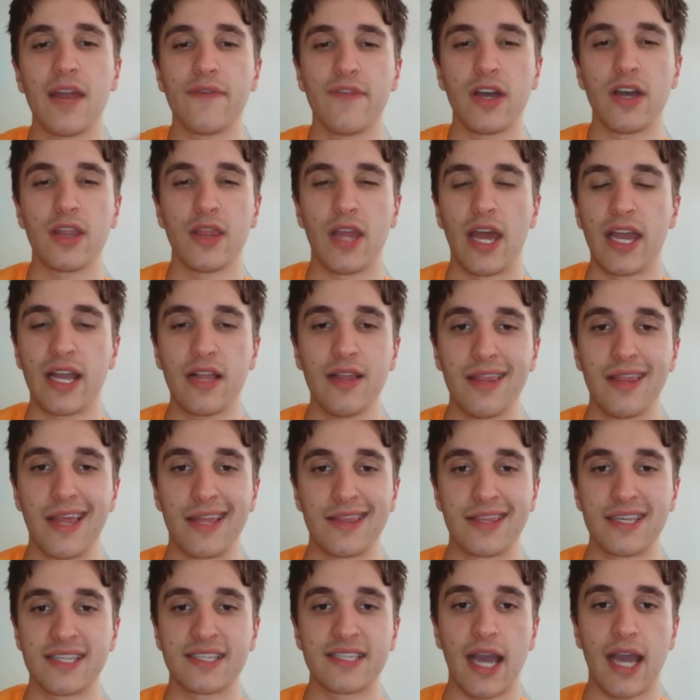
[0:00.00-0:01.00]
of unlikely
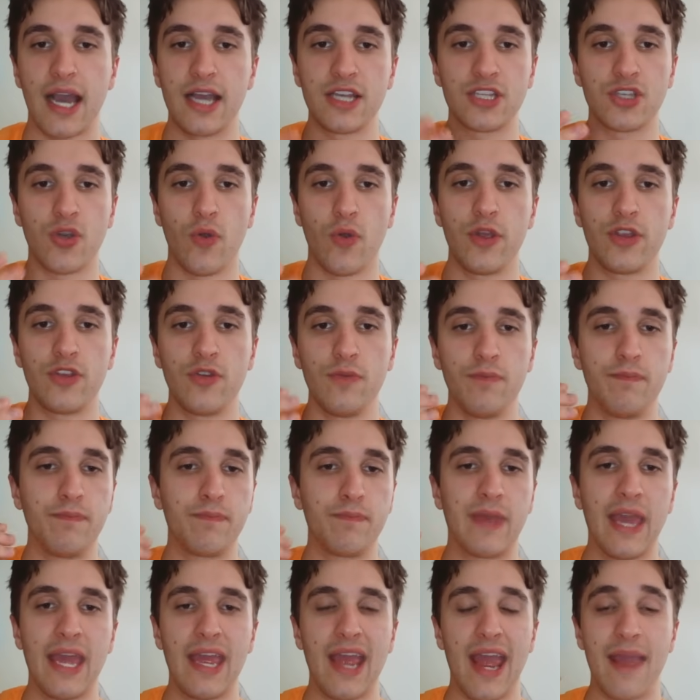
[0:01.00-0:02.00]
that this guy is going to
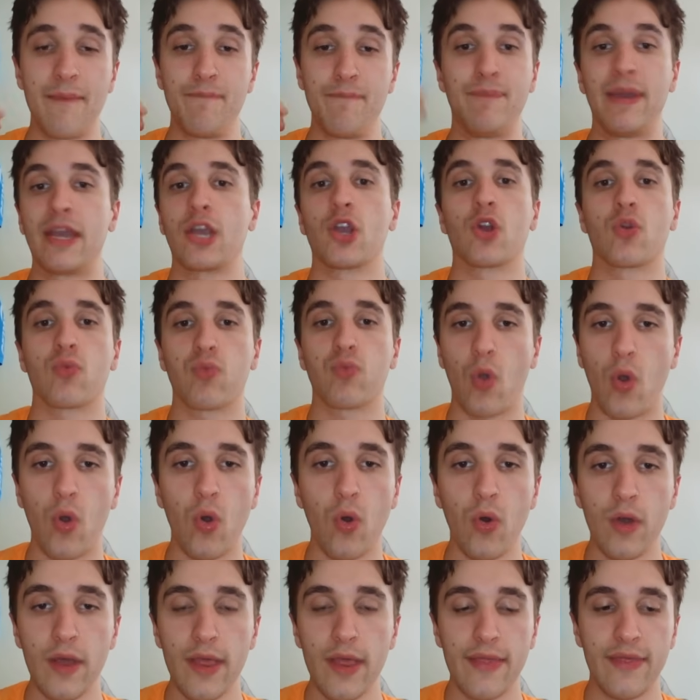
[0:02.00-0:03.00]
get a bigger
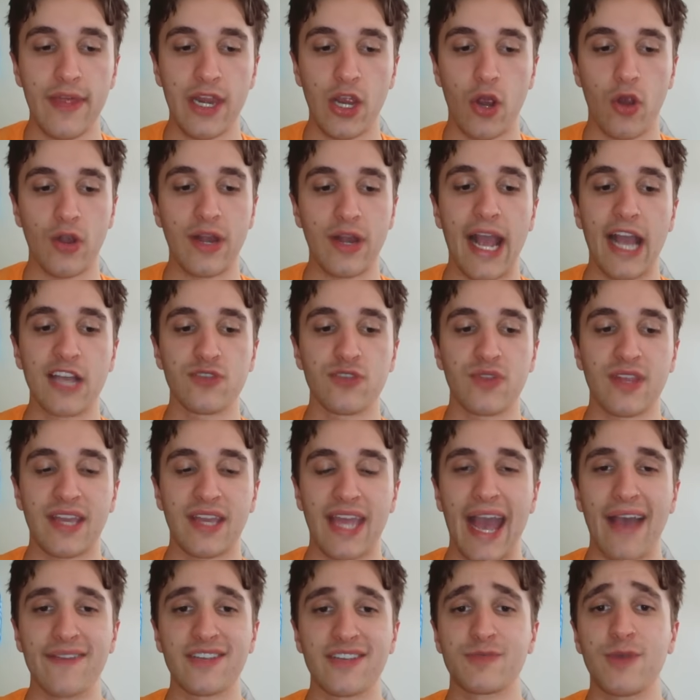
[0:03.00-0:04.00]
role than he already has with the
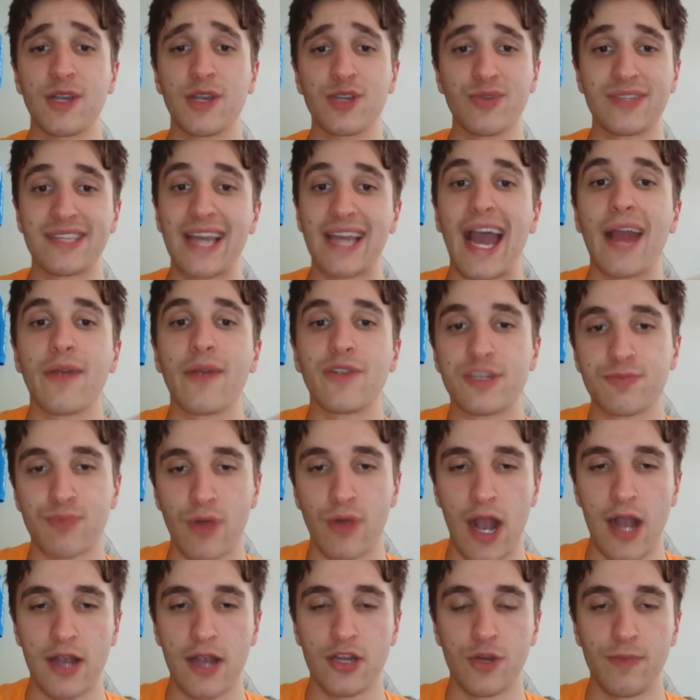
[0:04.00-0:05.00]
Cavs, especially with Tyrese
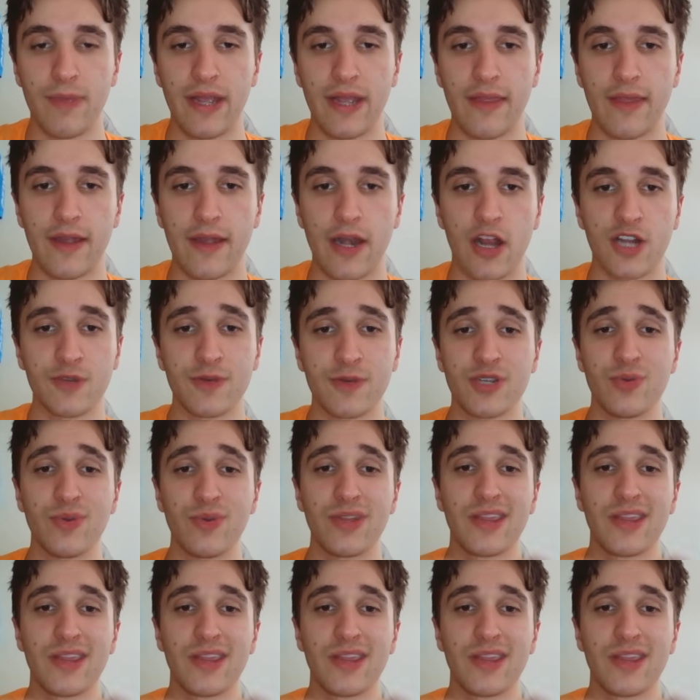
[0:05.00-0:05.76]
Proctor being there now, especially